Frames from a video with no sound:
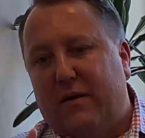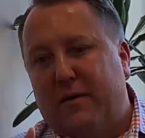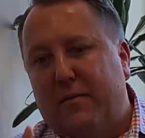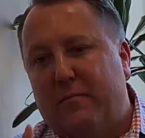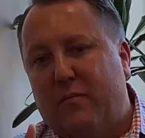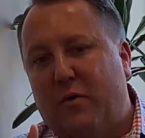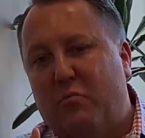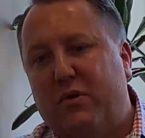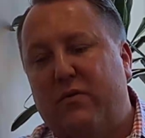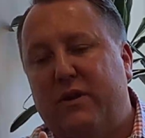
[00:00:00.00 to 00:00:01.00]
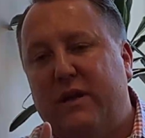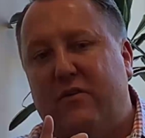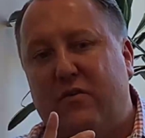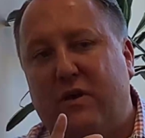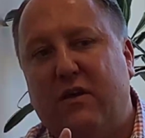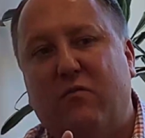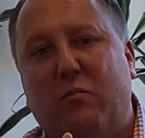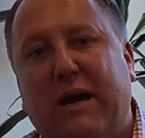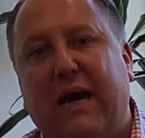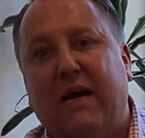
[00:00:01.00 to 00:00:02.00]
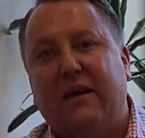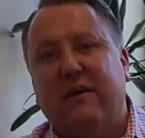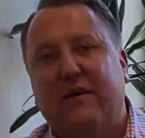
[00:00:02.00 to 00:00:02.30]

uh, ability to give back